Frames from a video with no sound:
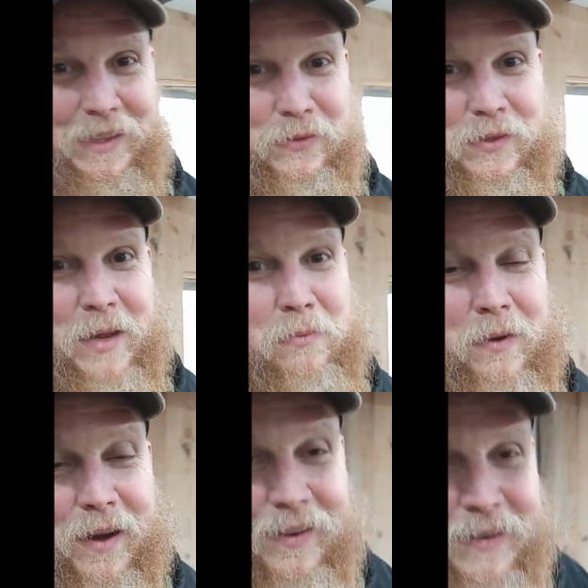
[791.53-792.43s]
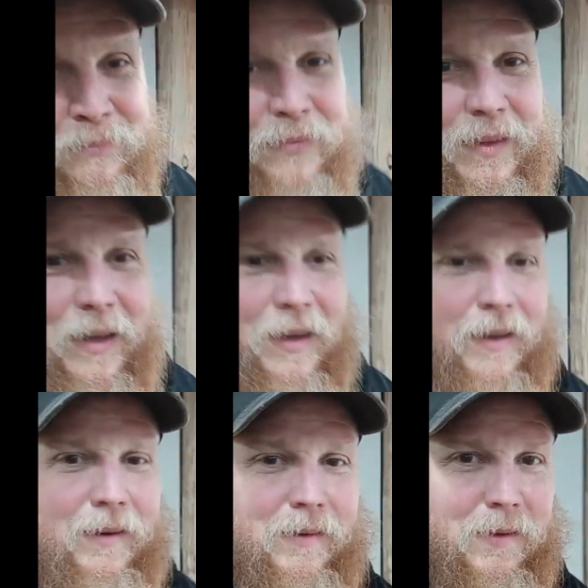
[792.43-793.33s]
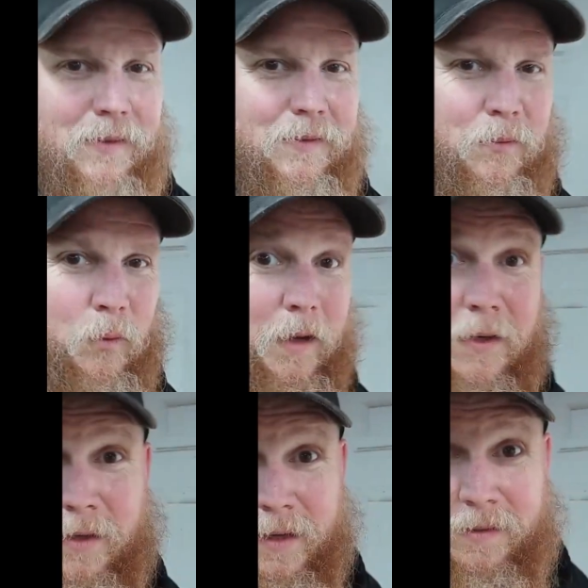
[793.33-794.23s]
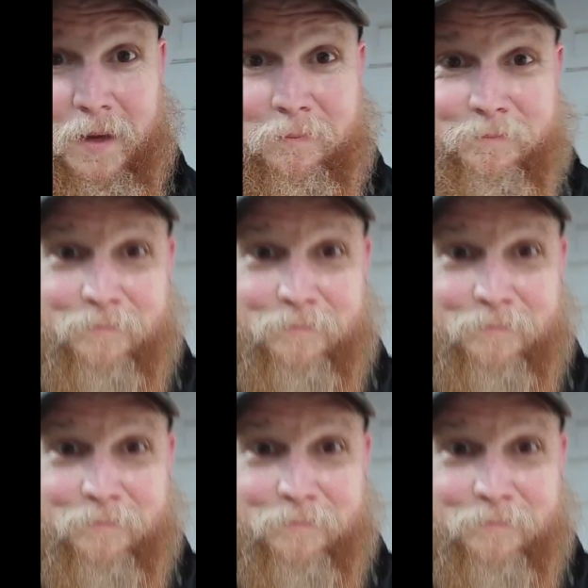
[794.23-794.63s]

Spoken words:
stopping by, and we'll catch you next time.